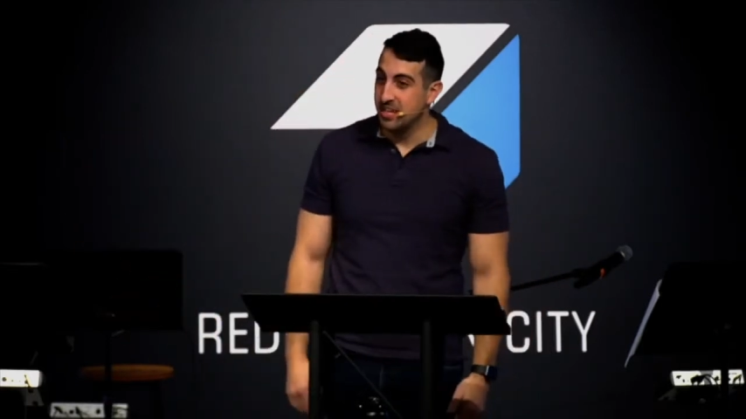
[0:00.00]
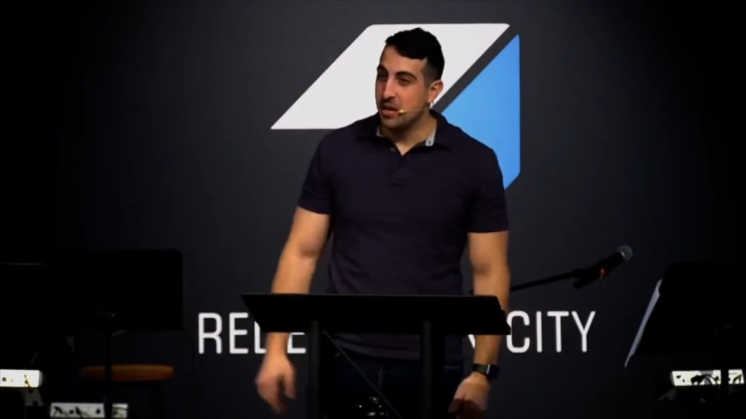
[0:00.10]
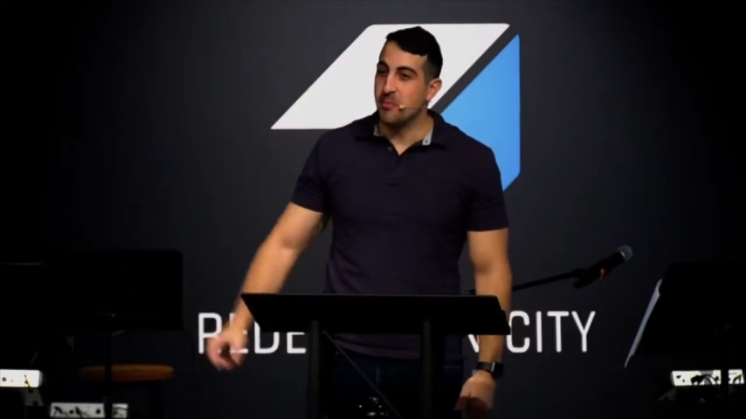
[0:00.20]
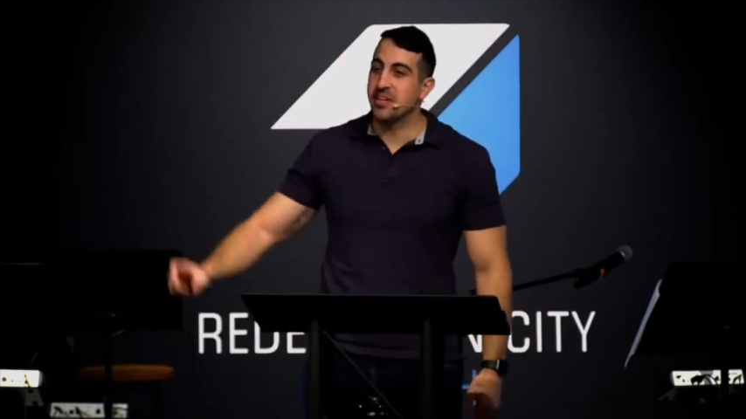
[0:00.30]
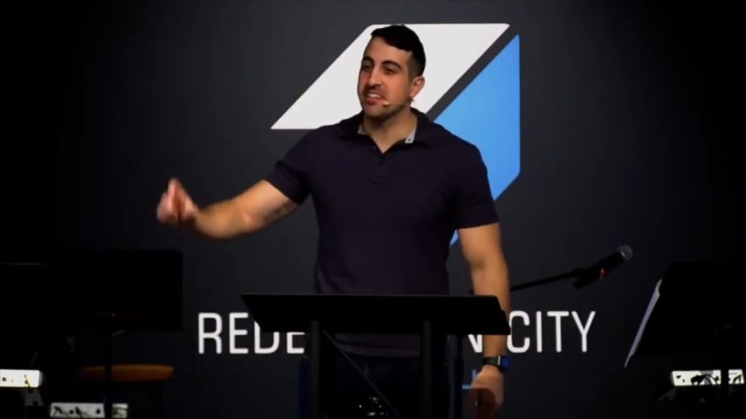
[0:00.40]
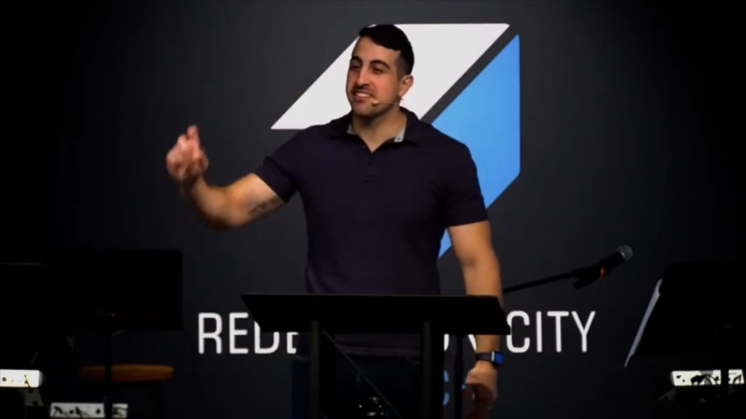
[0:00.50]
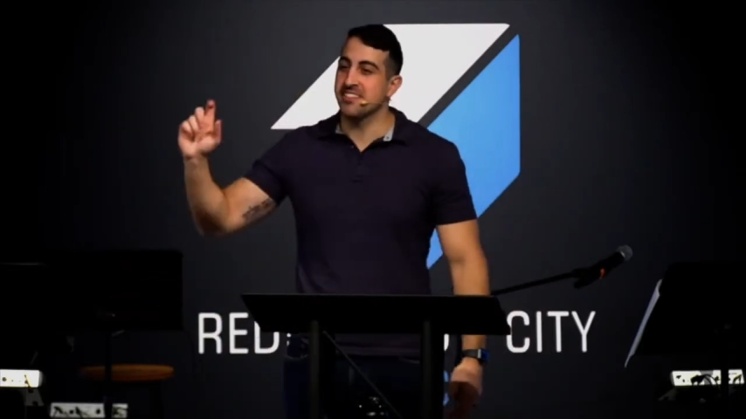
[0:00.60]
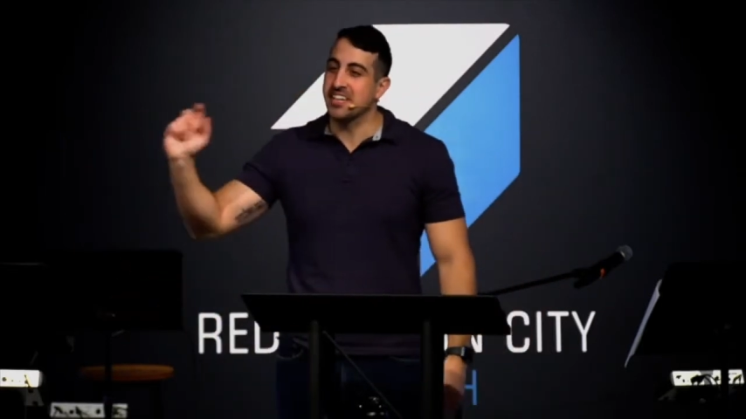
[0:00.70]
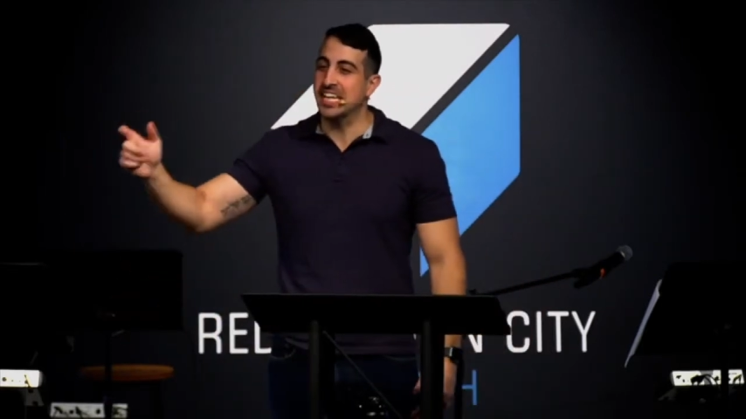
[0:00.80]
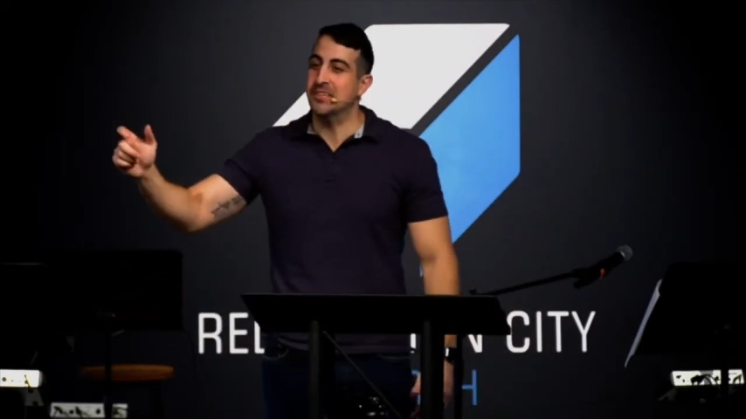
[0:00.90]
because the
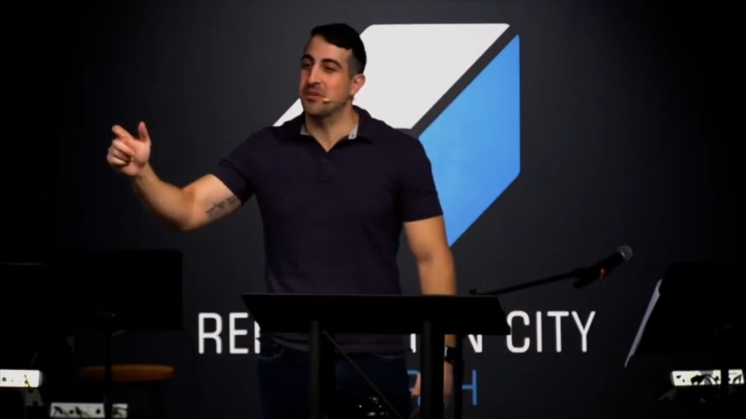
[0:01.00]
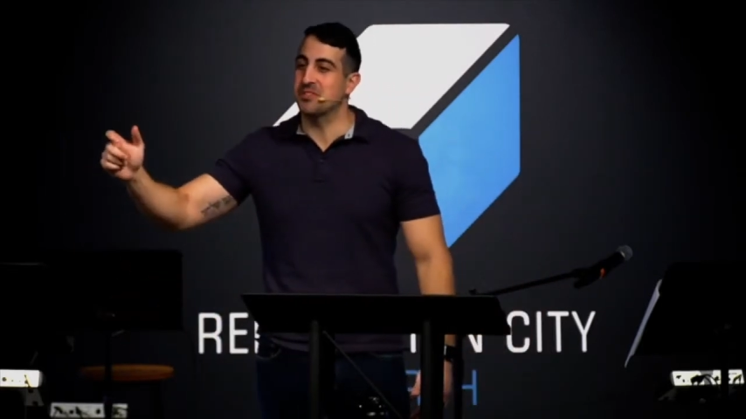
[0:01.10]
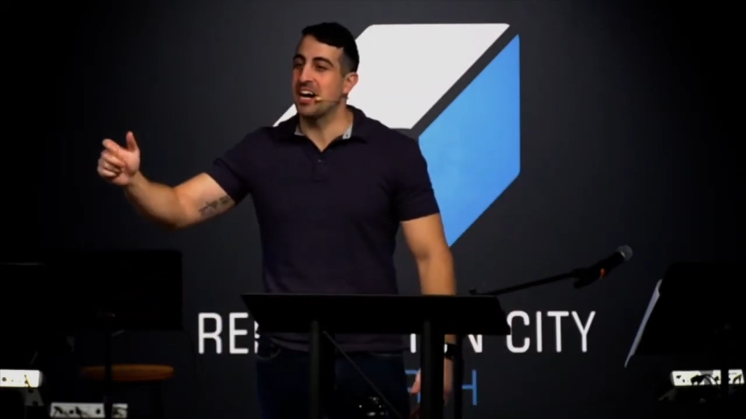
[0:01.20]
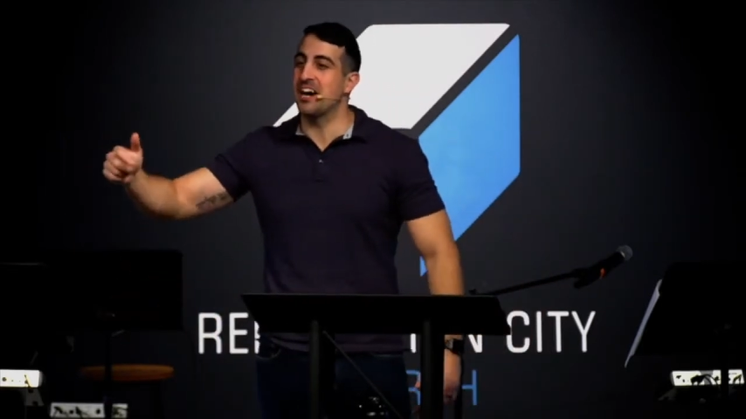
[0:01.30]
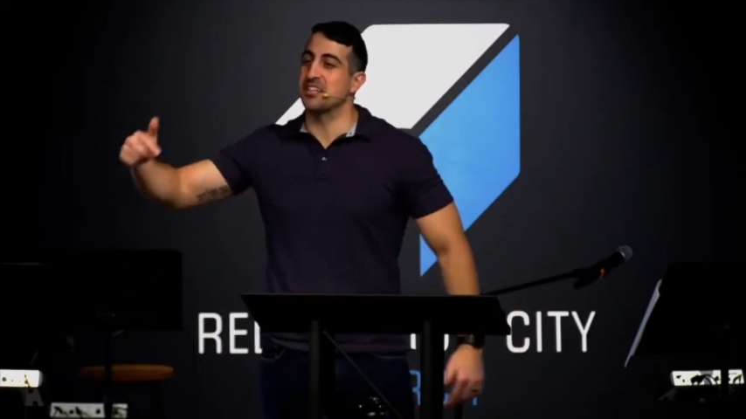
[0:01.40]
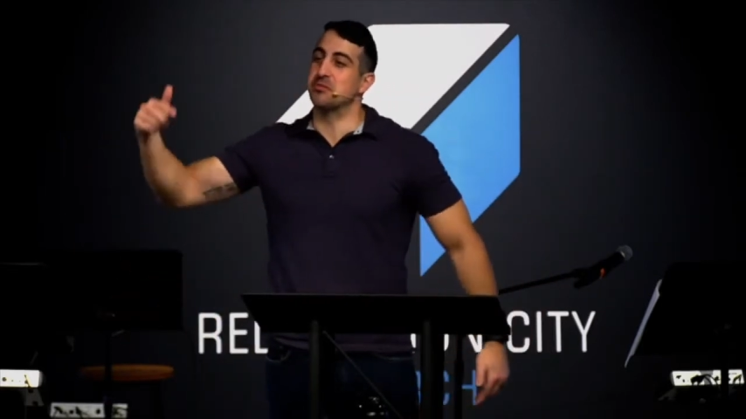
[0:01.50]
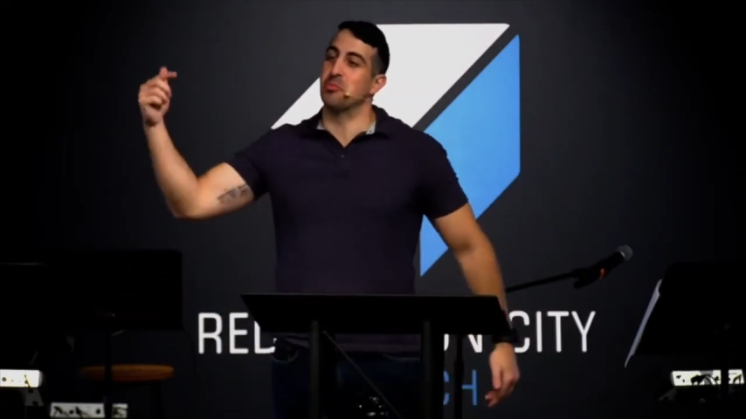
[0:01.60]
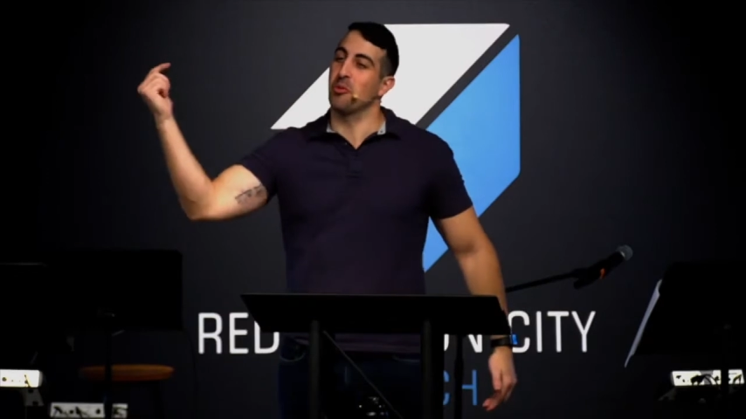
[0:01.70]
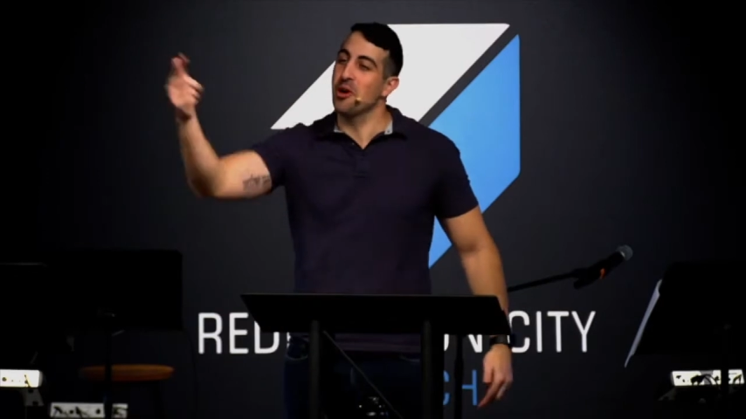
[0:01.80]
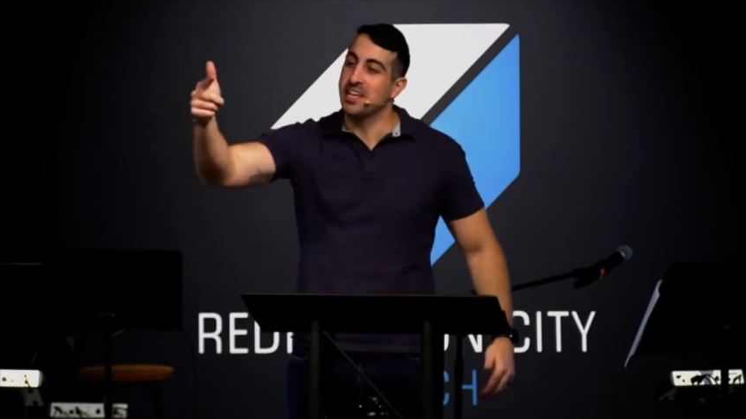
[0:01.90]
kingdom of God is
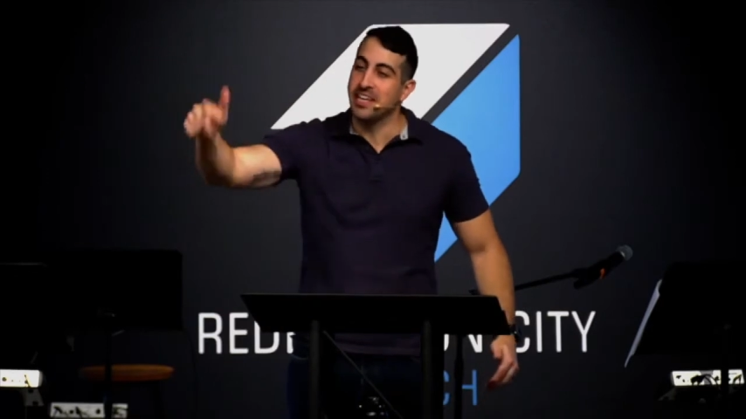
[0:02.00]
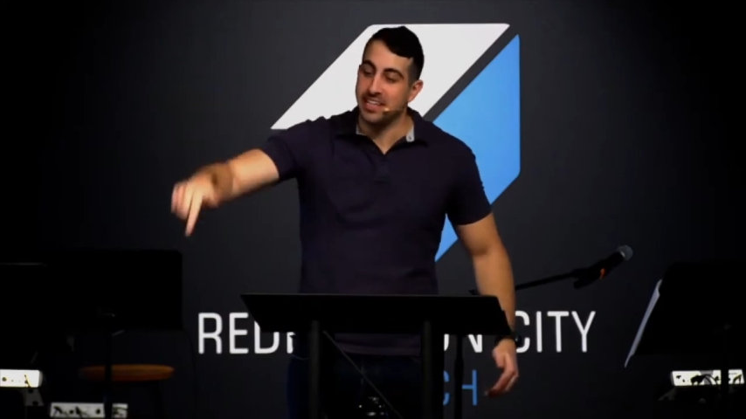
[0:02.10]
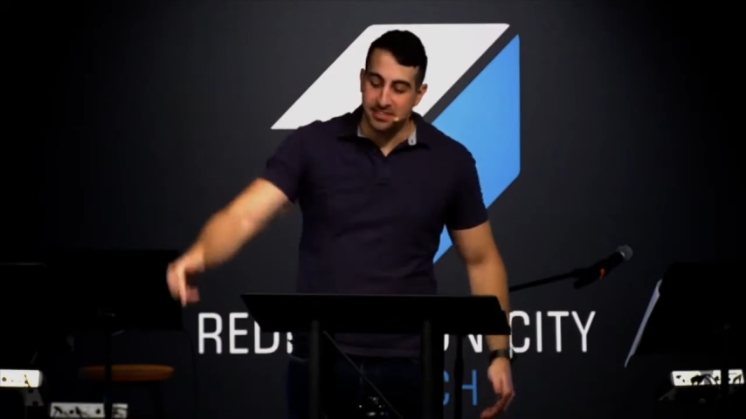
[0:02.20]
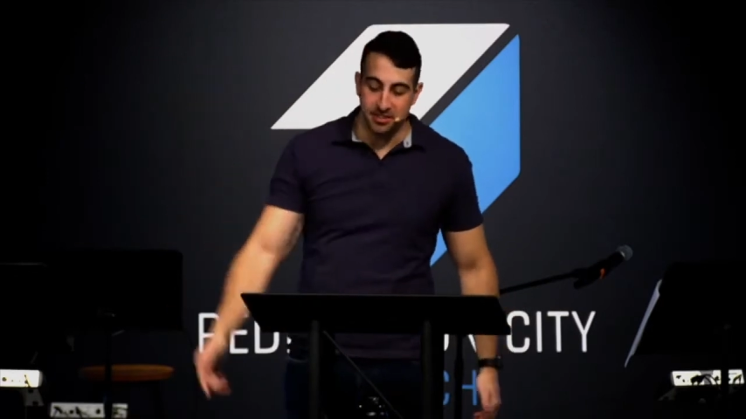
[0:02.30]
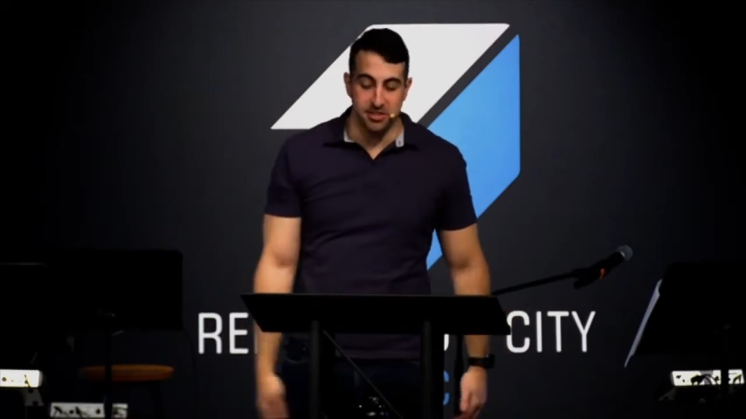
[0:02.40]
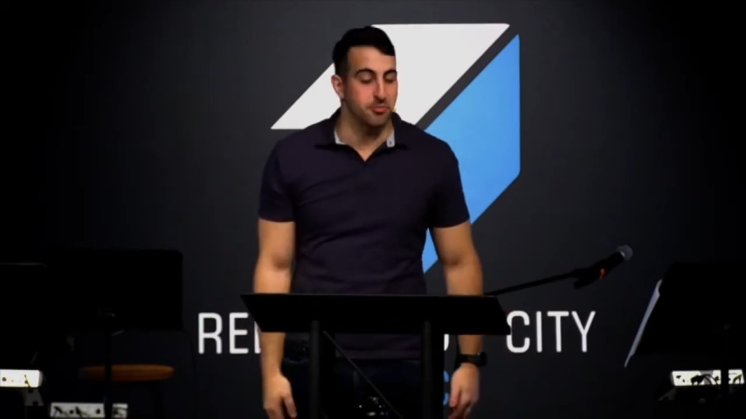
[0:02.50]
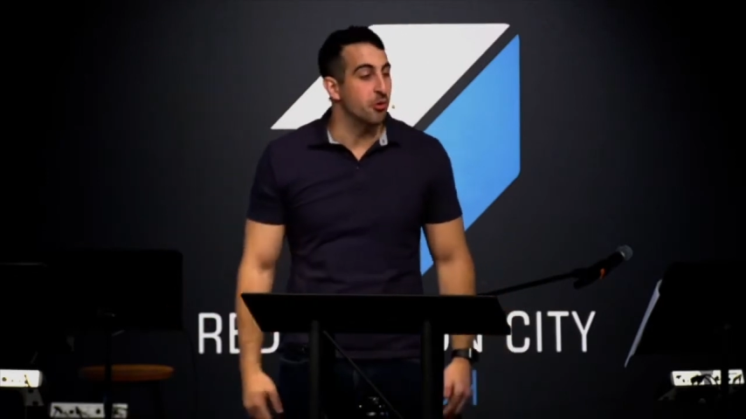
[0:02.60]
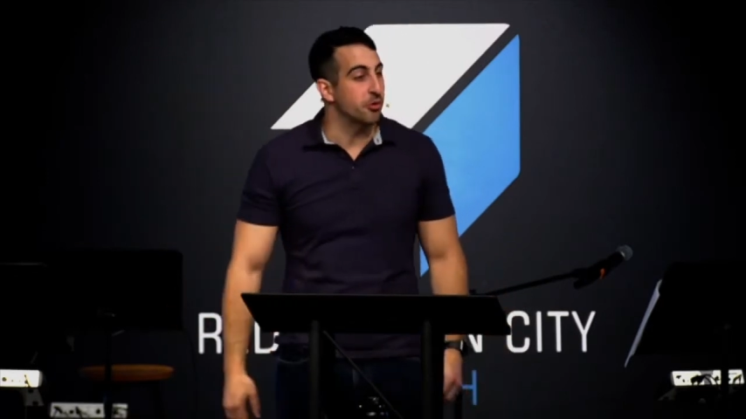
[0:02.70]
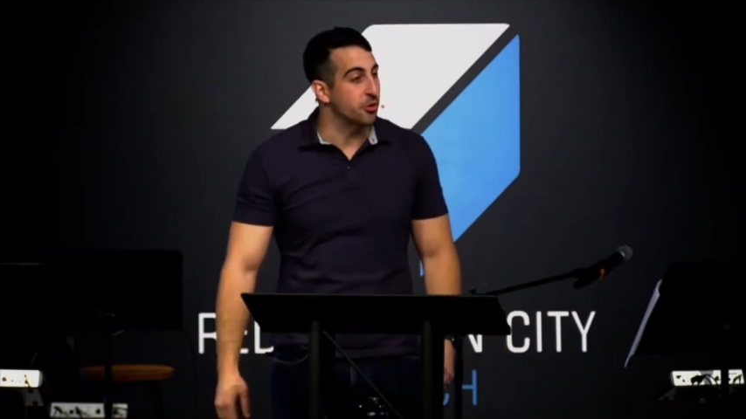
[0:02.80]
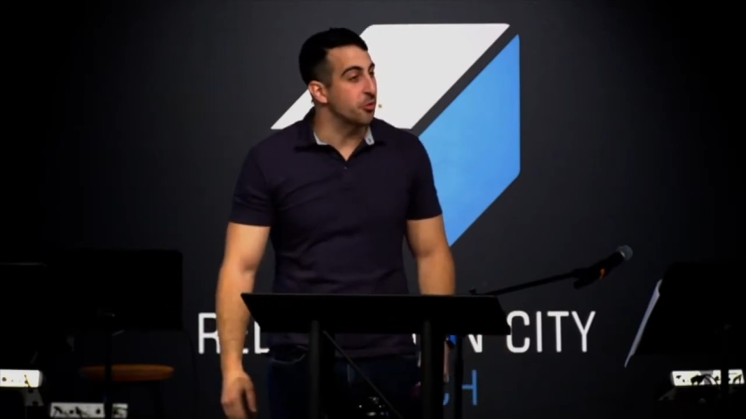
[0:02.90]
breaking into this
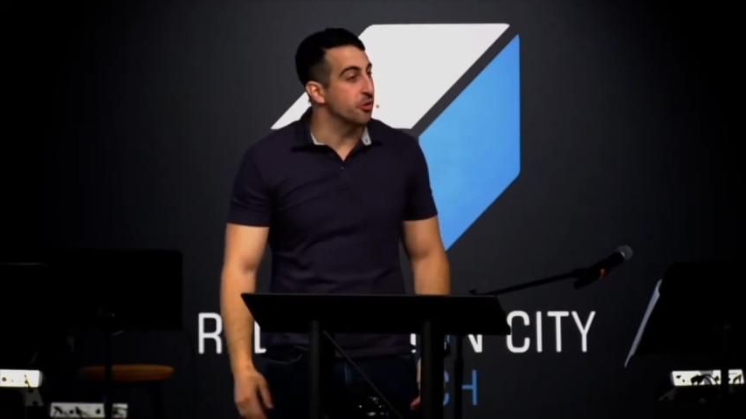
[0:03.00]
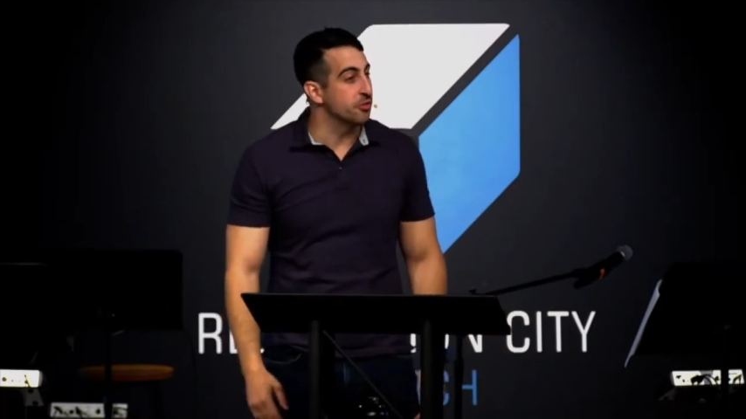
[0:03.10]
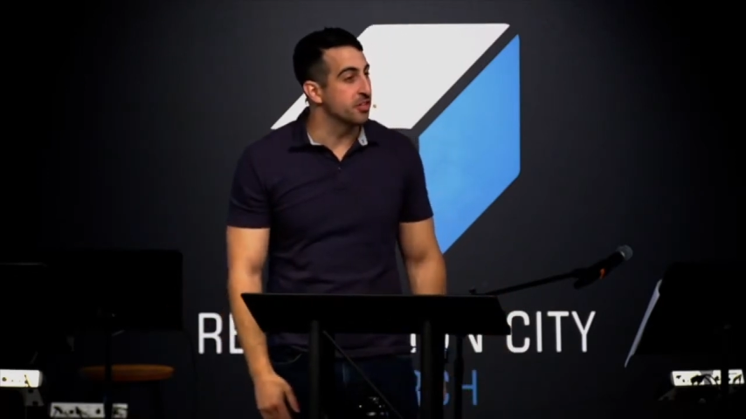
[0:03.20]
broken world.